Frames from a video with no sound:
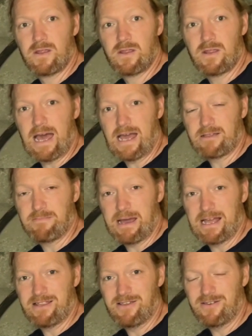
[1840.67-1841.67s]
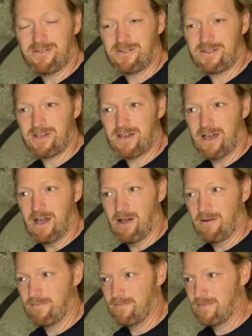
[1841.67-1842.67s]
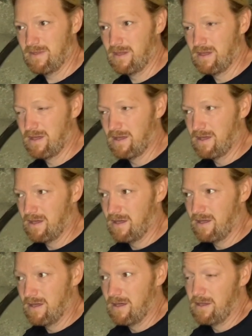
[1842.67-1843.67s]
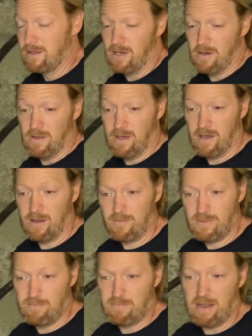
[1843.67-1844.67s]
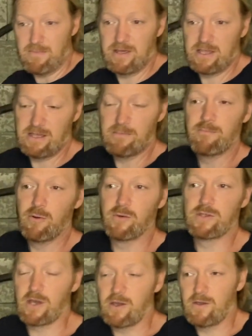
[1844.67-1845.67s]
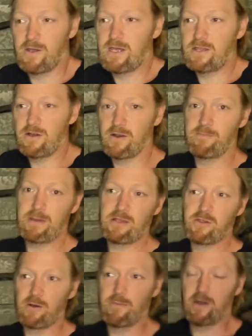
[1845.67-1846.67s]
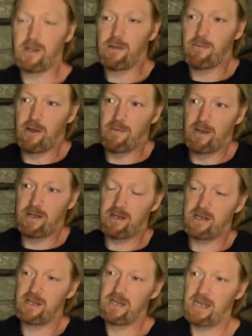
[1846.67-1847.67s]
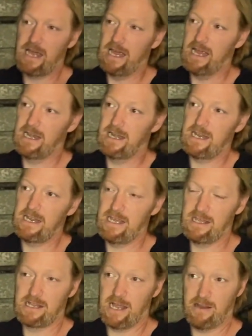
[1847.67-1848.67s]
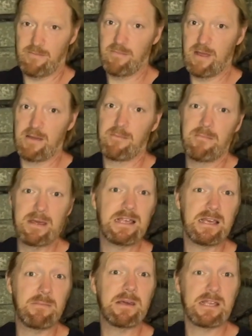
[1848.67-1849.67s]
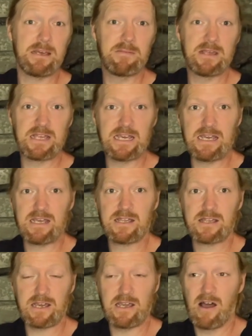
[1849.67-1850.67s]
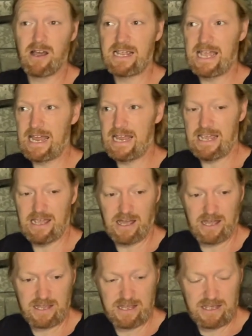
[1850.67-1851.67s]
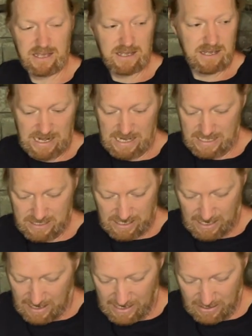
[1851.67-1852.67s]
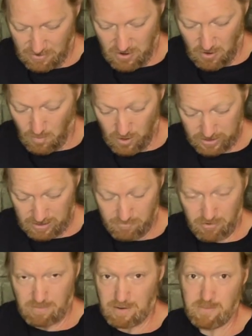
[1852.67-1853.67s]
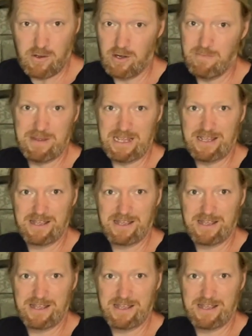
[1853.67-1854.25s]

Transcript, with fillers: That's bad news. Um, so the the plumber's in Porto. He's got a big job on at the moment, and he's like busy, busy, busy. So he can't get here, and he's like, I don't know what the problem could be.